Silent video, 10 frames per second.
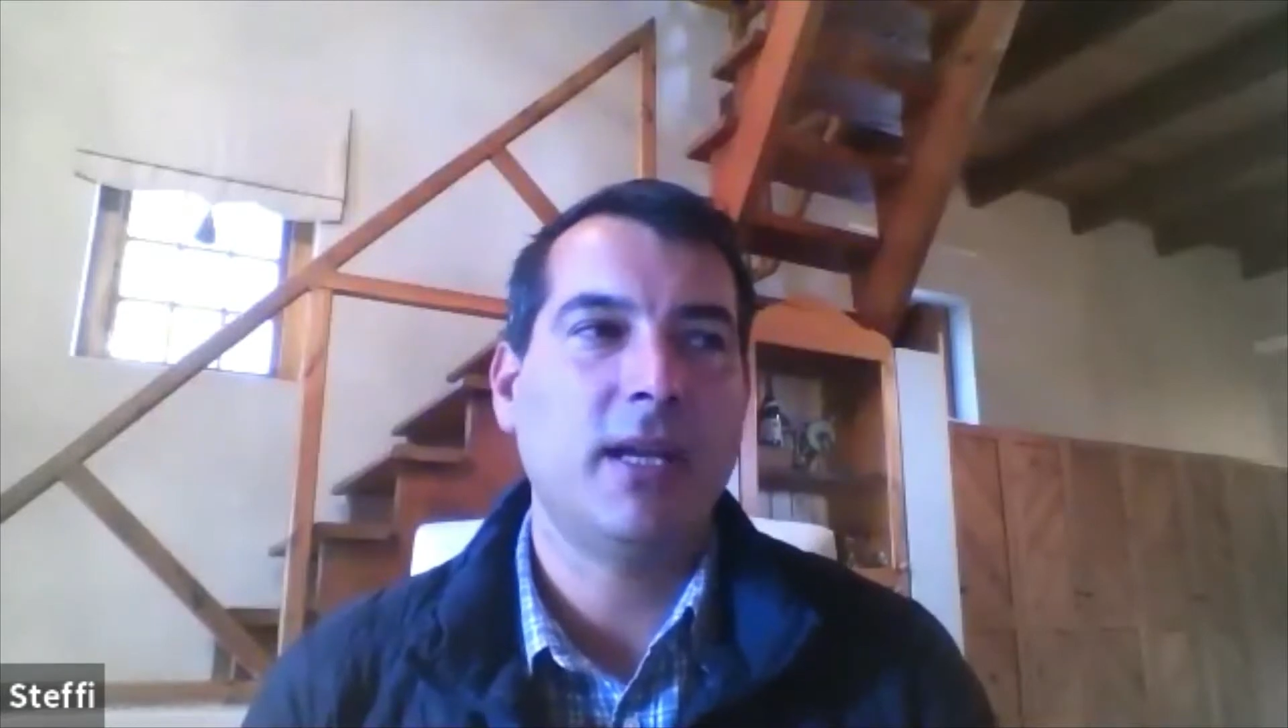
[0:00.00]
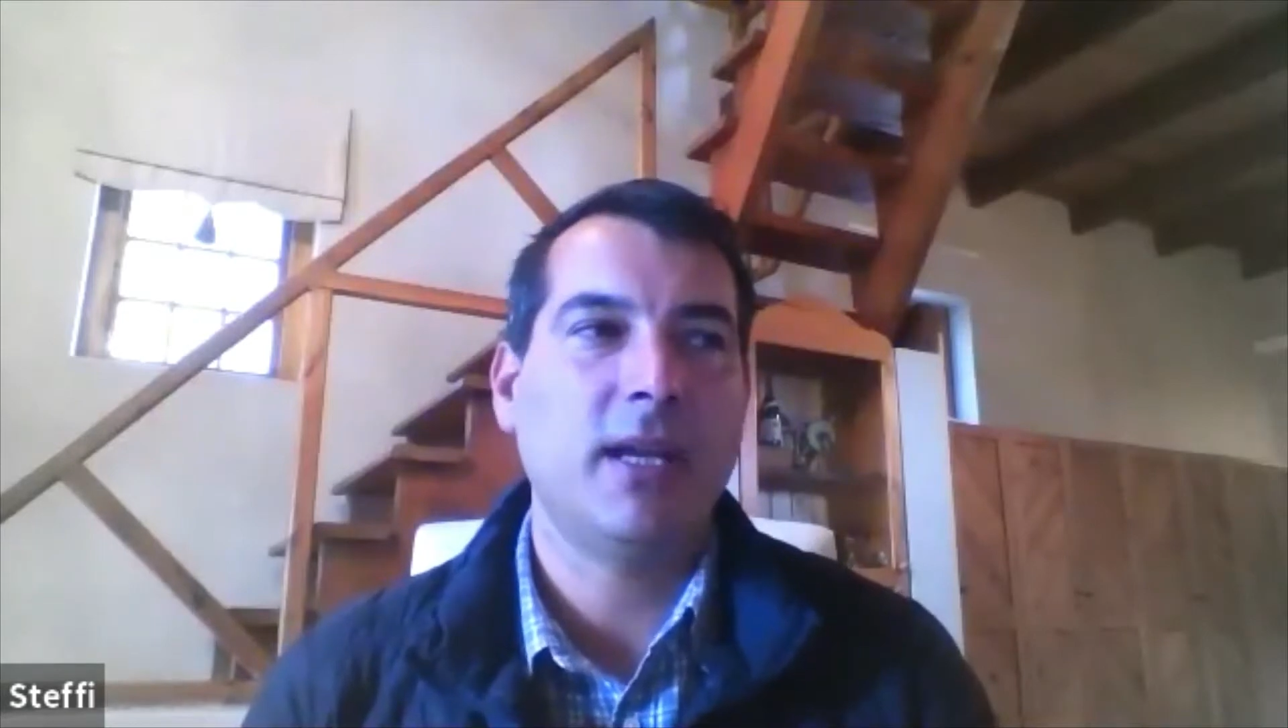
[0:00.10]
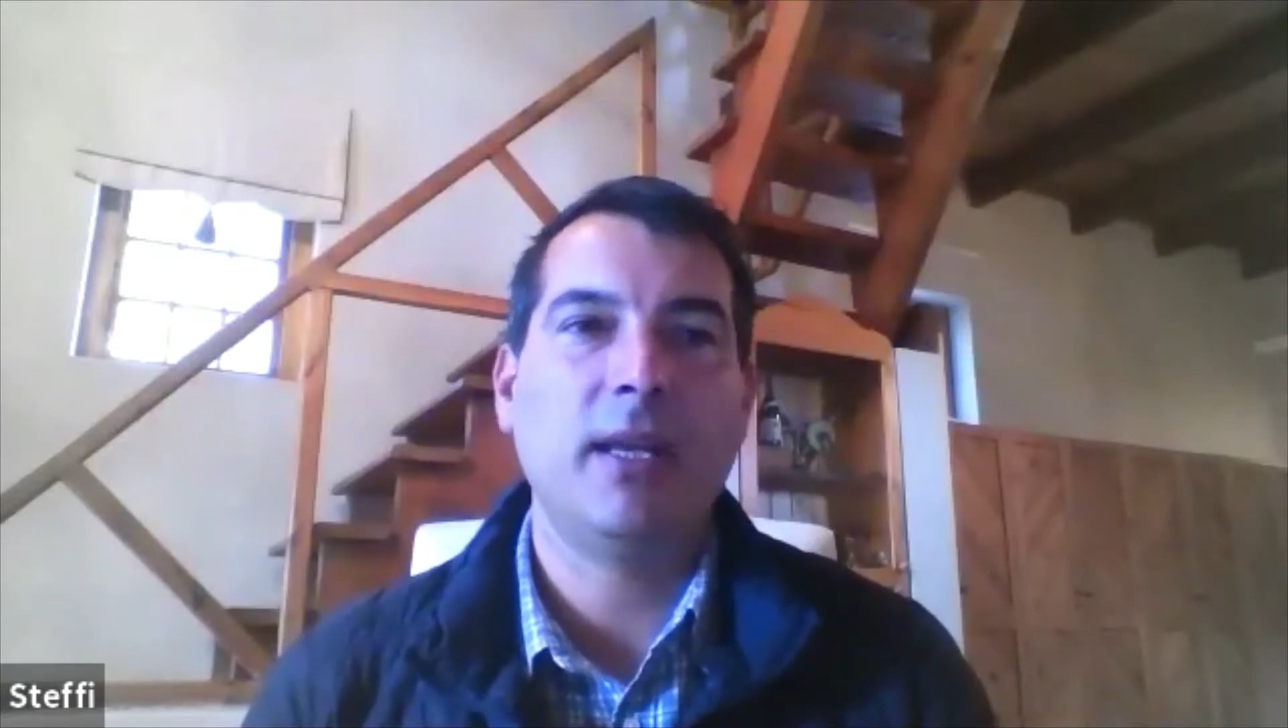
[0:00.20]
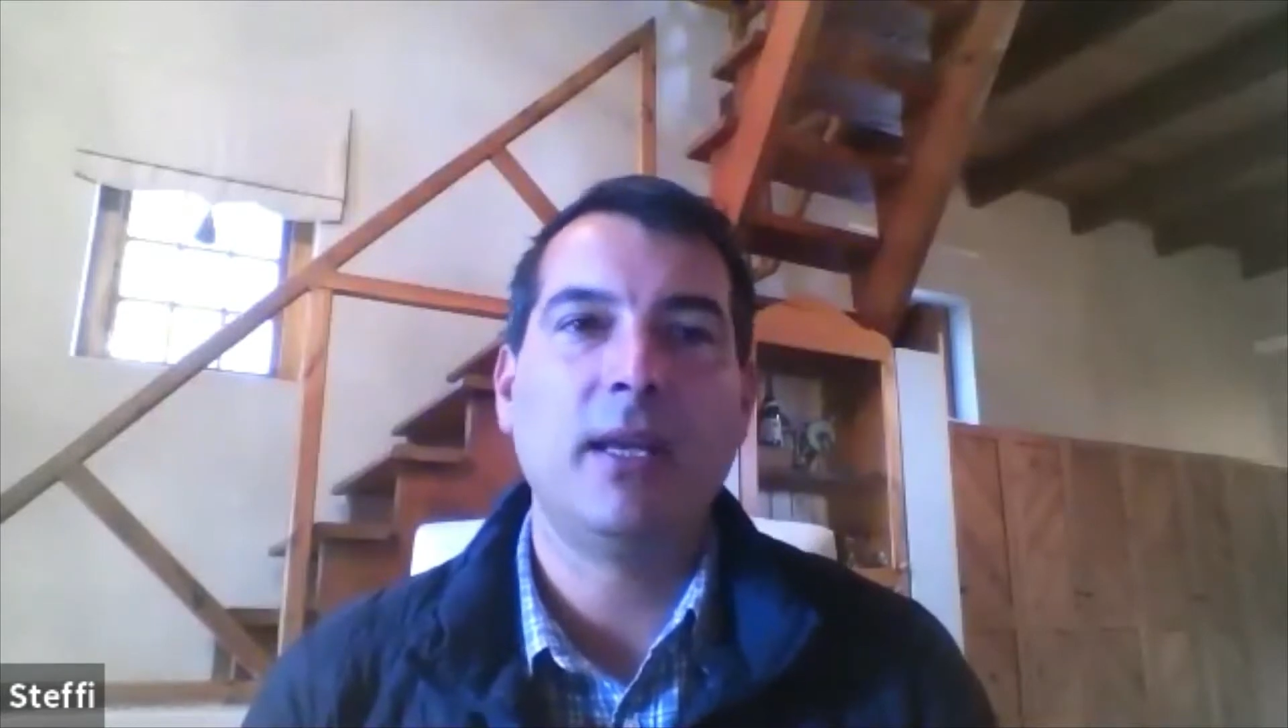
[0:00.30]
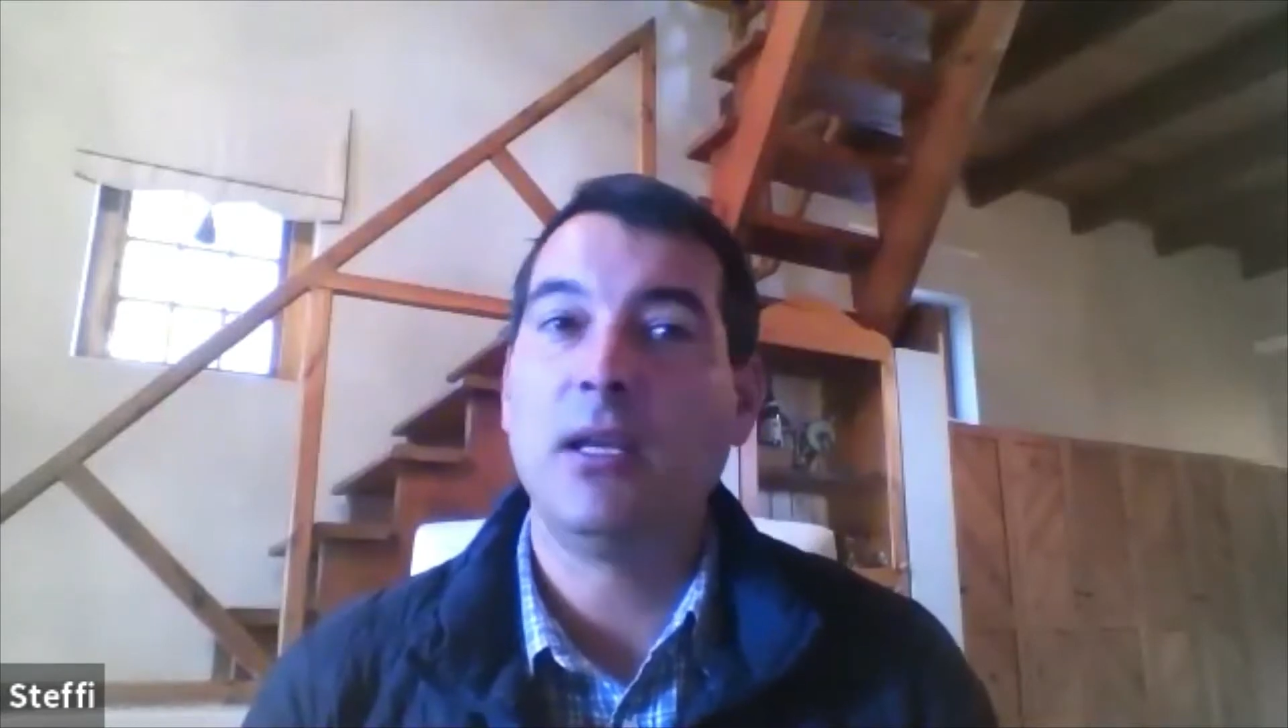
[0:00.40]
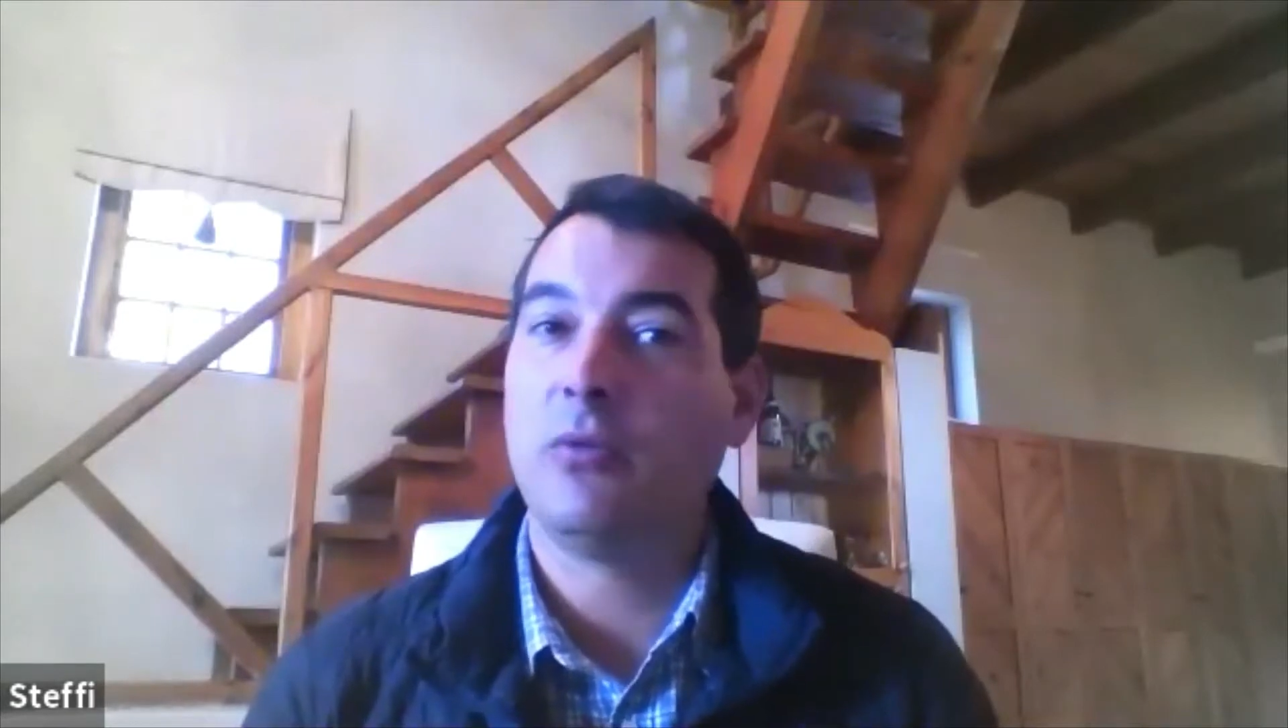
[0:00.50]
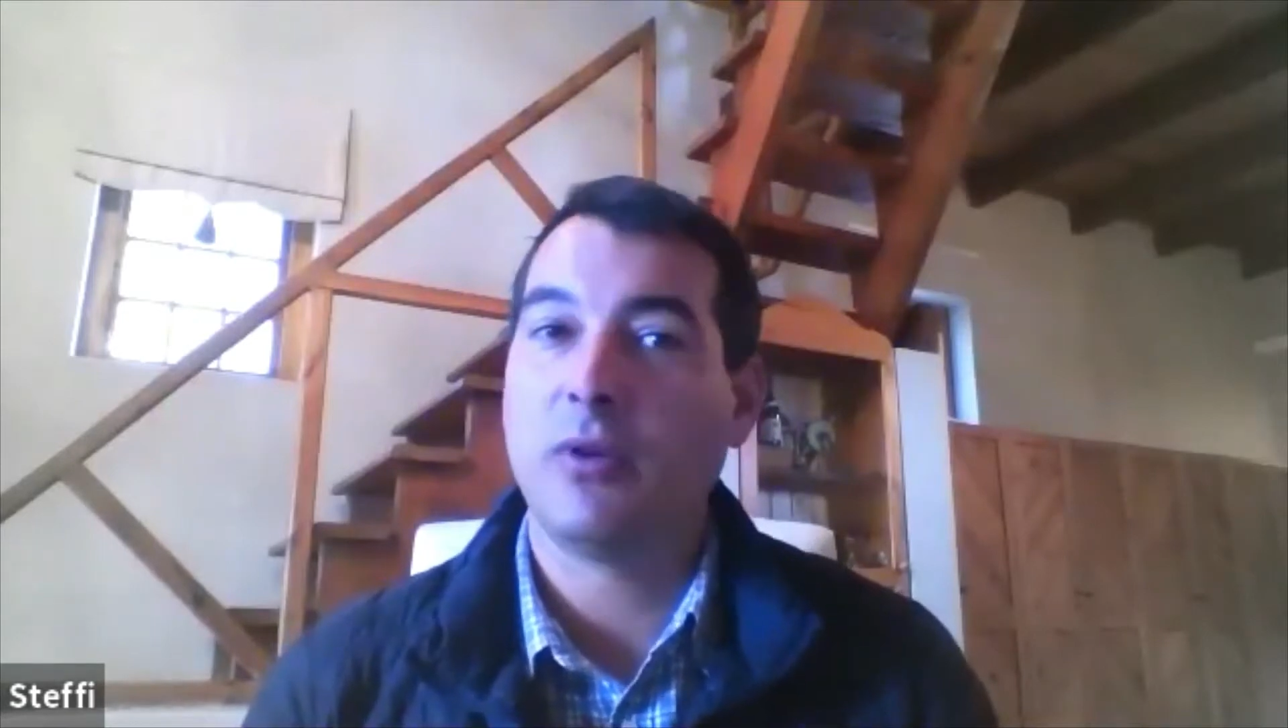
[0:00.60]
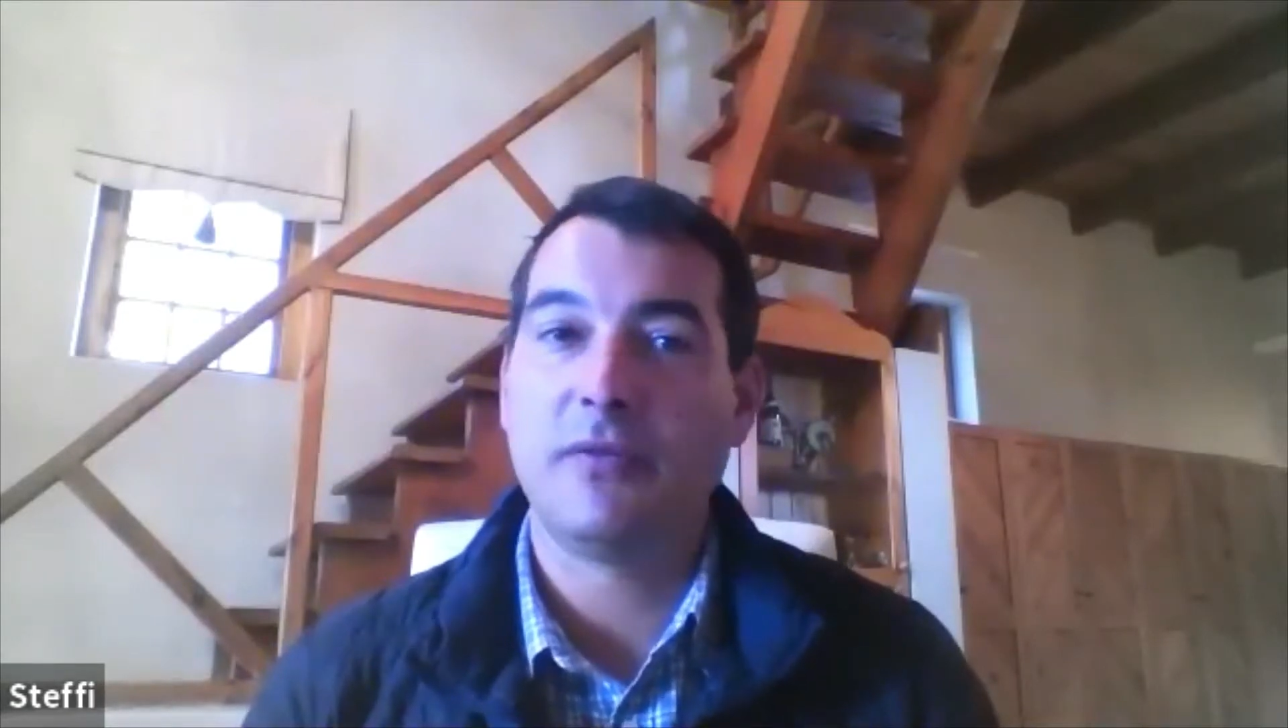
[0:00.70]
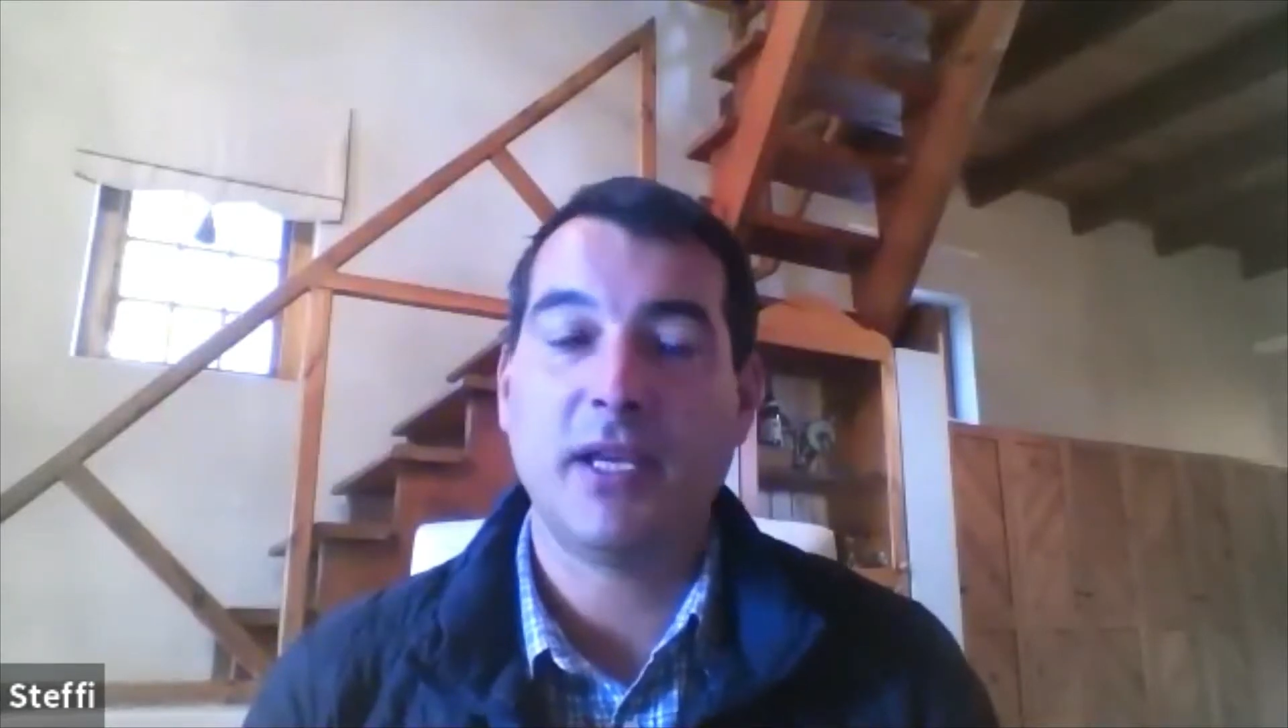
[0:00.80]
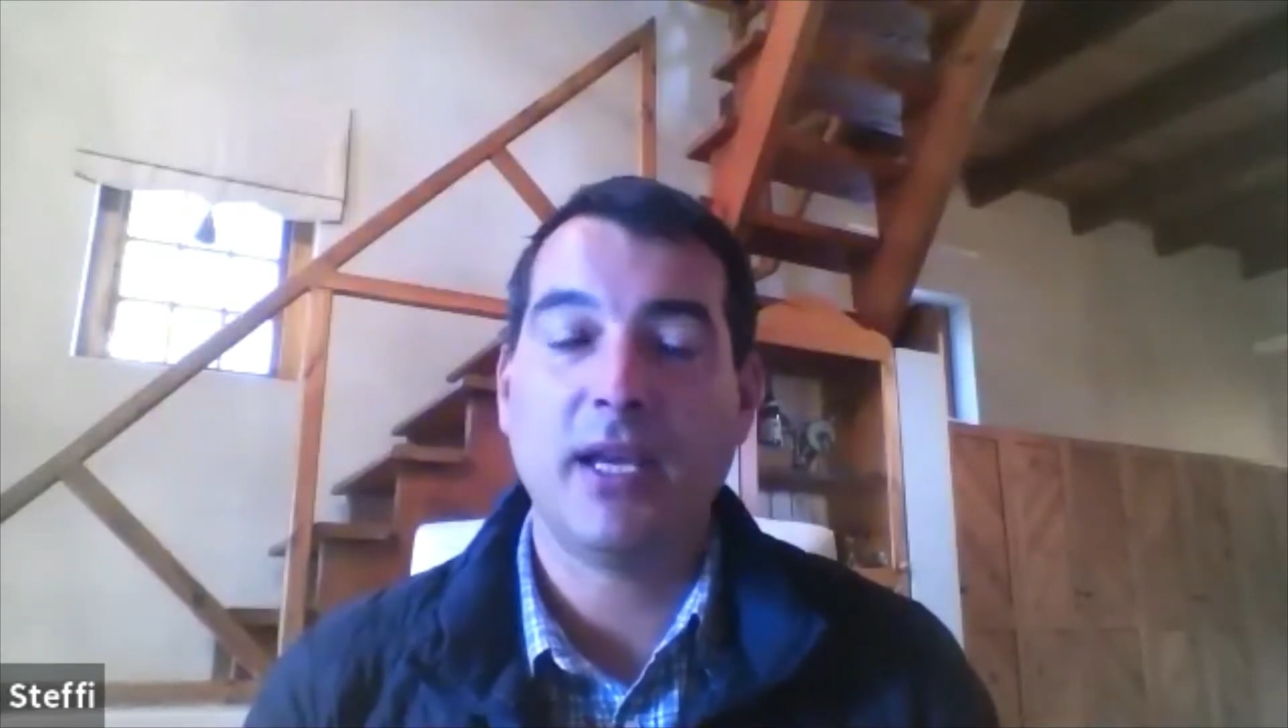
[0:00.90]
any heat
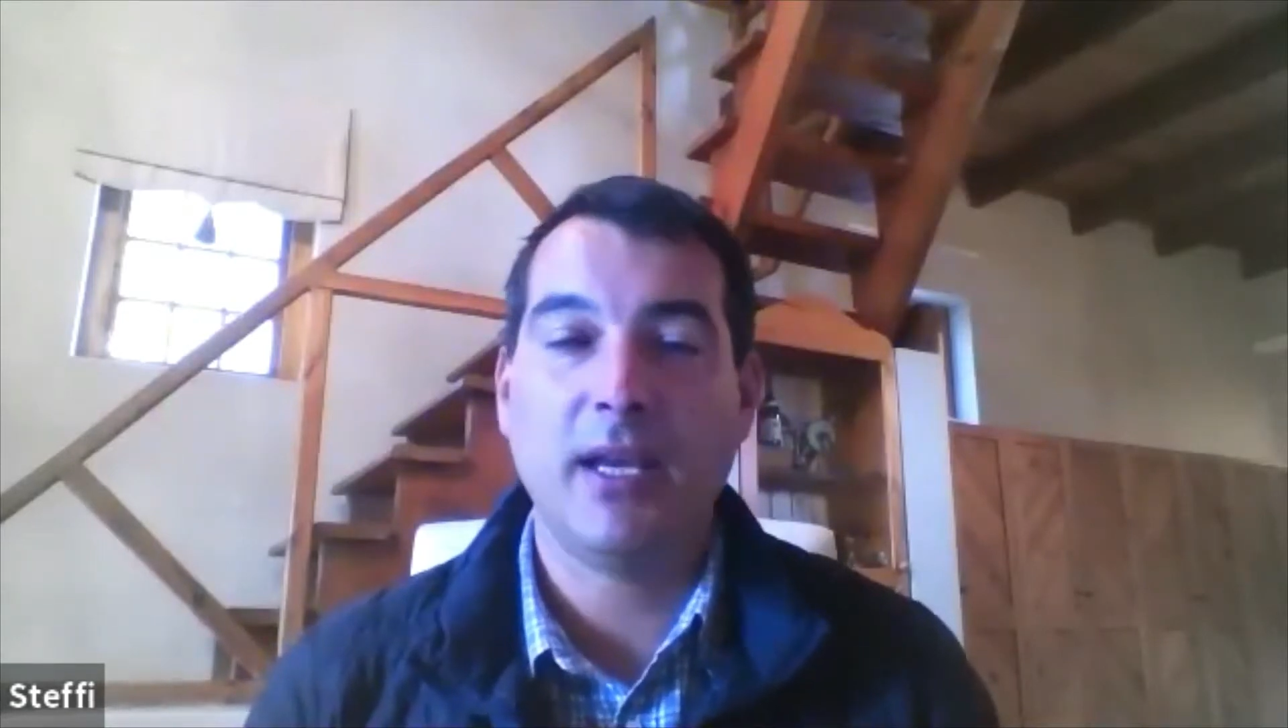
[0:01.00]
waves